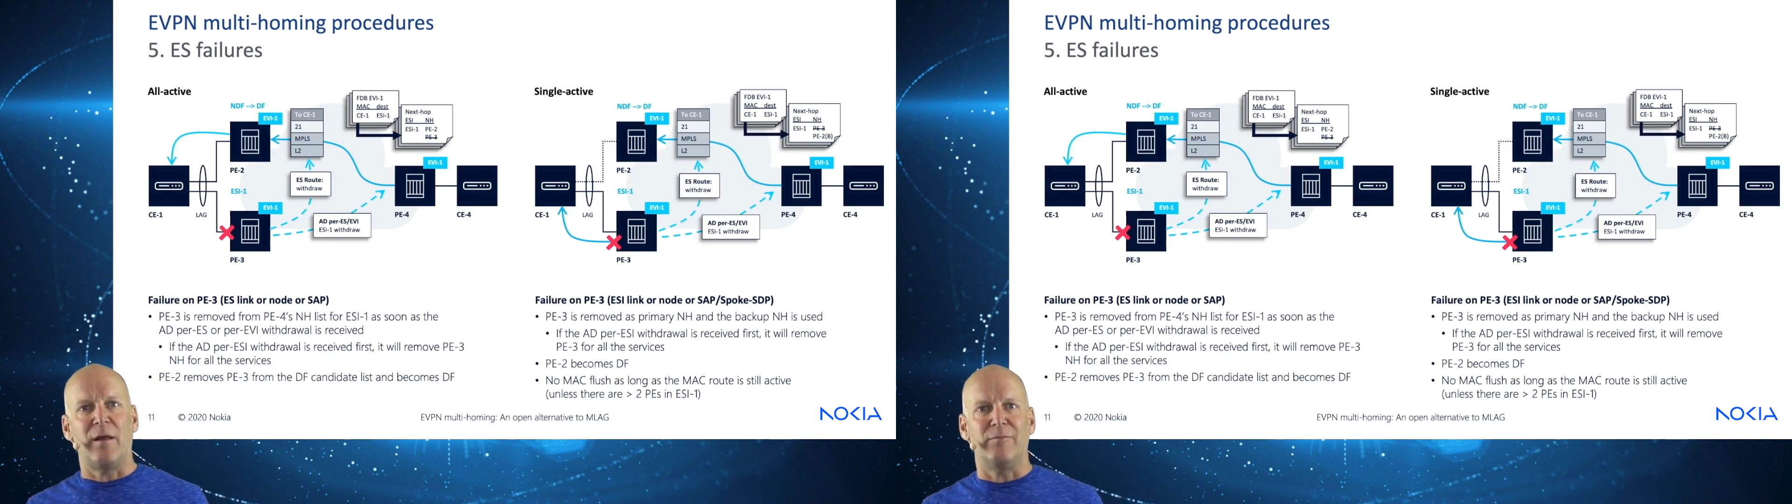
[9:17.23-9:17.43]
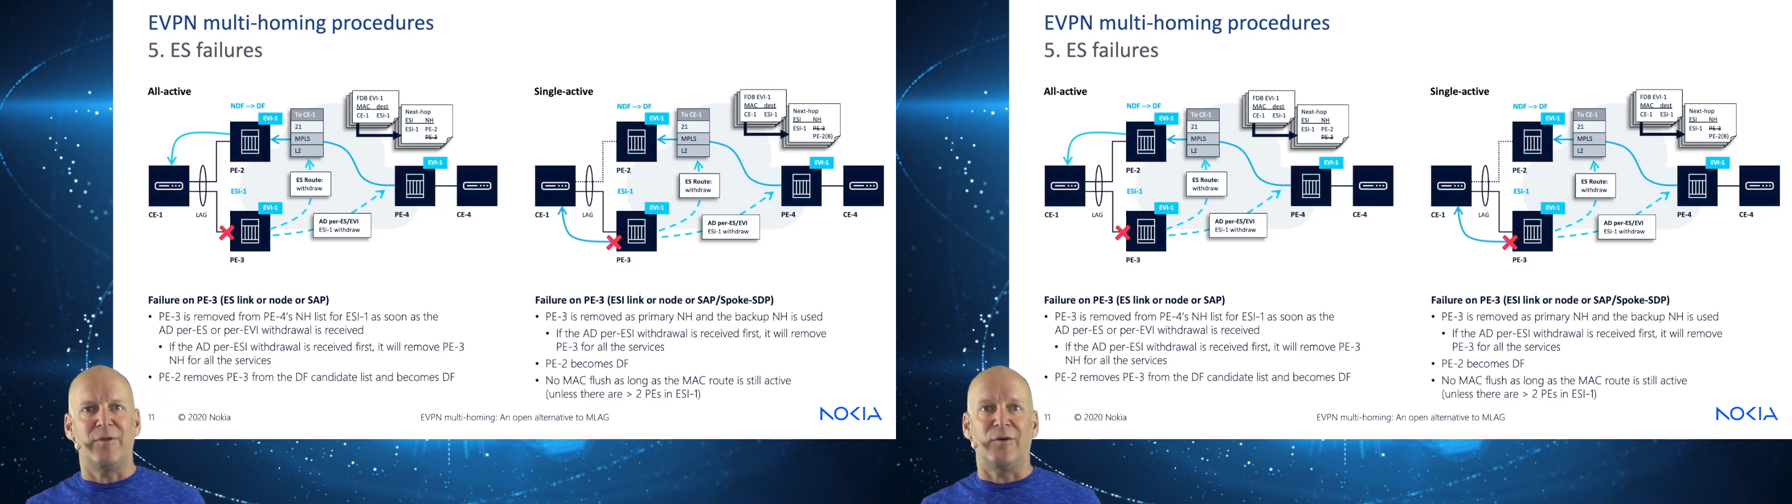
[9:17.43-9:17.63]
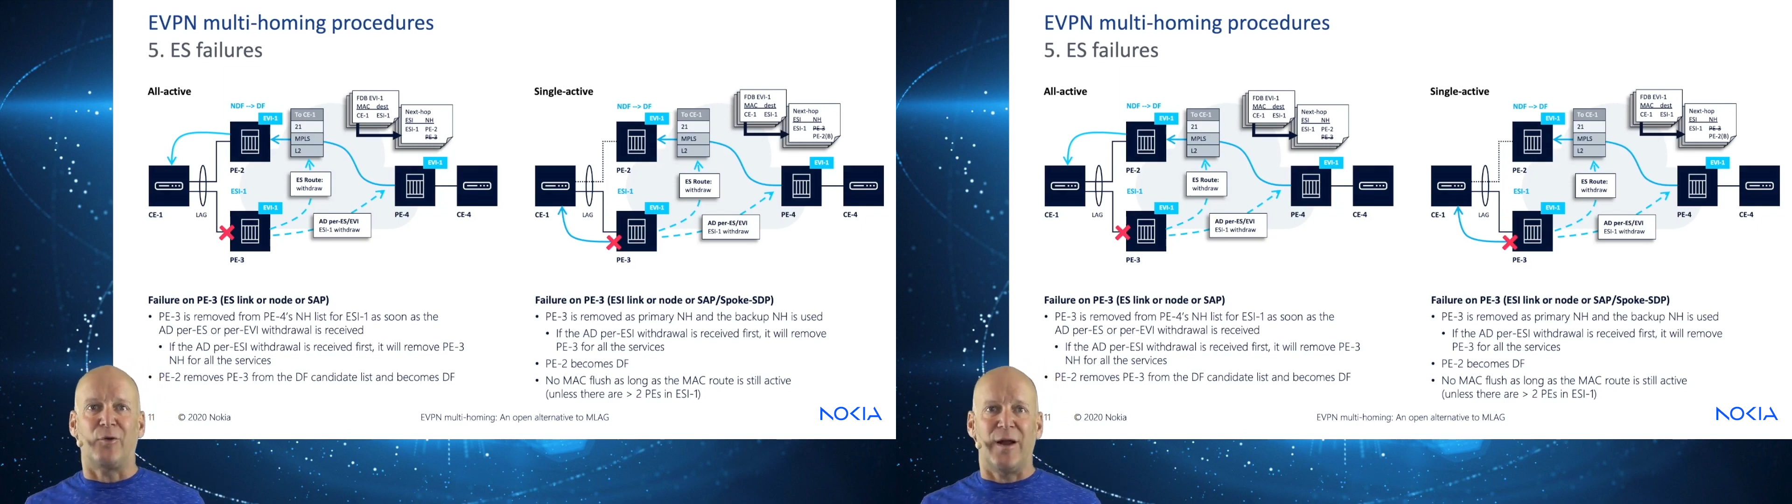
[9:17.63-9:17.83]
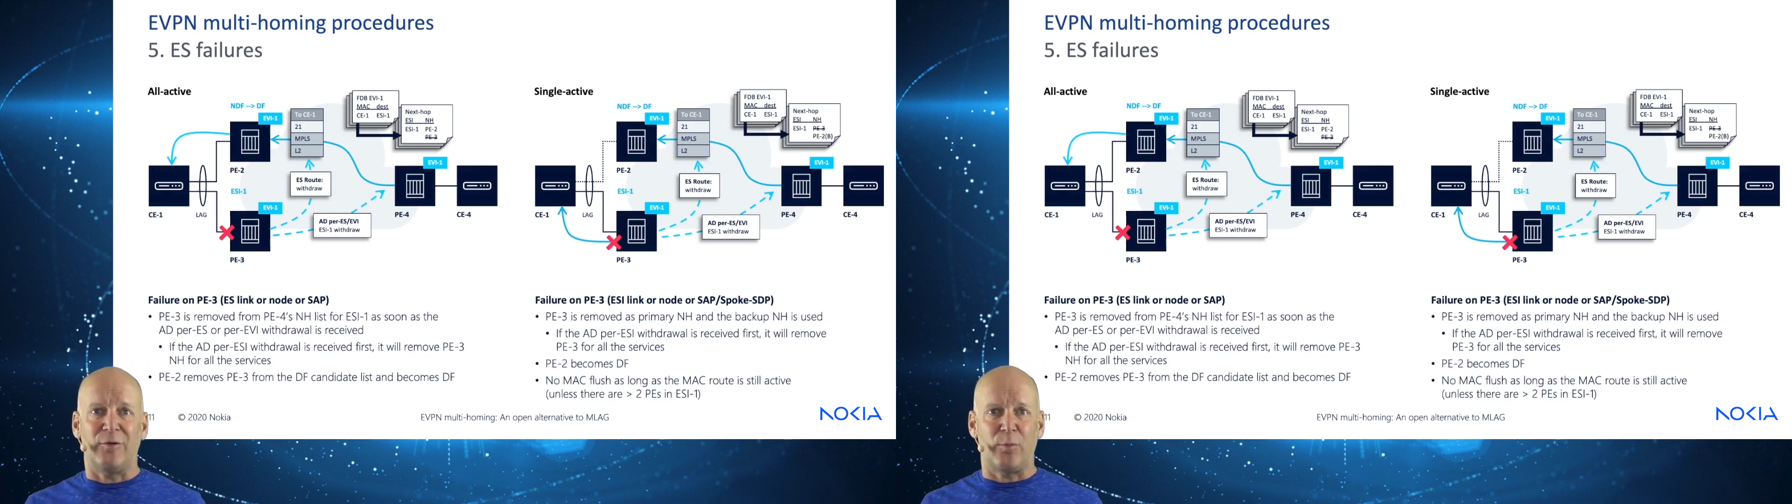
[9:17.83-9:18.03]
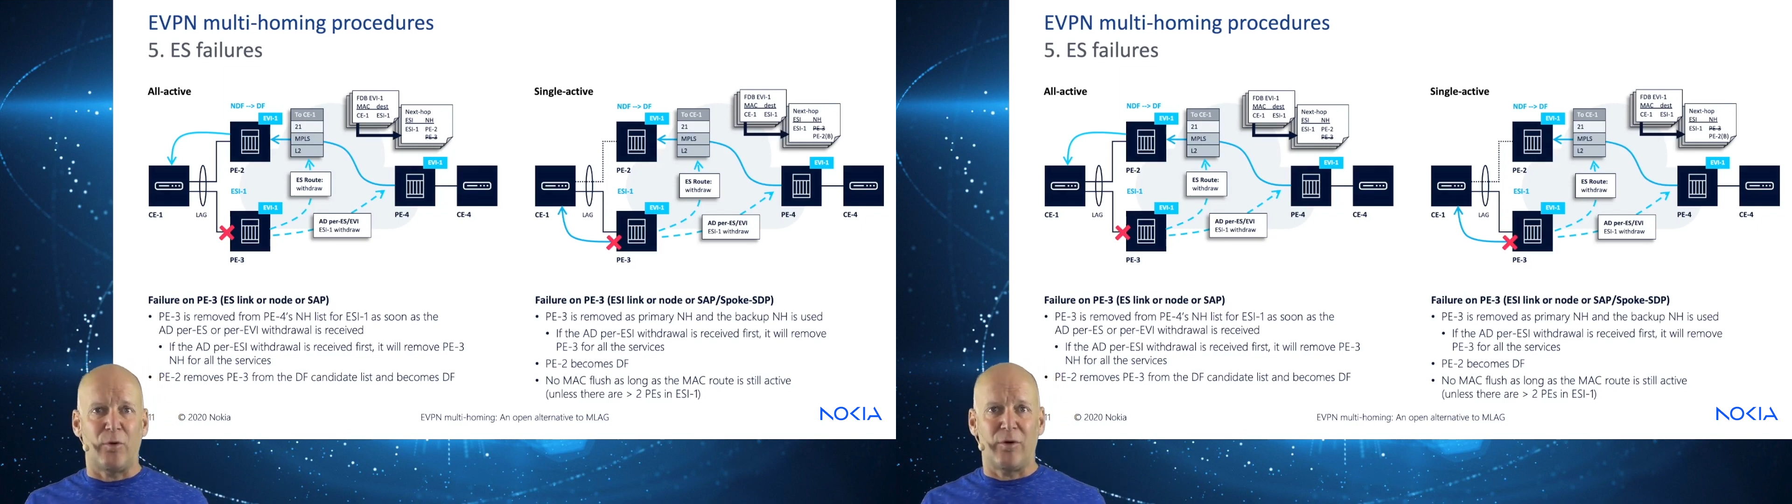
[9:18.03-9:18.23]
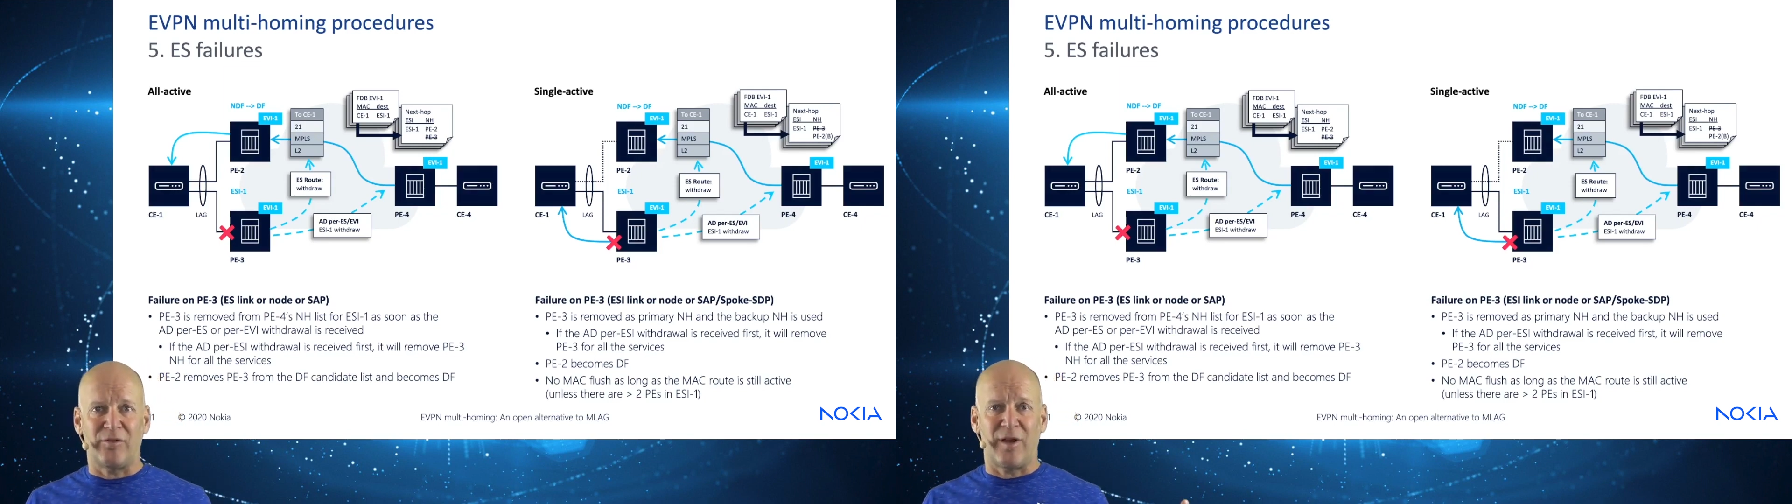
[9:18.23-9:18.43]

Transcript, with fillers: on the transport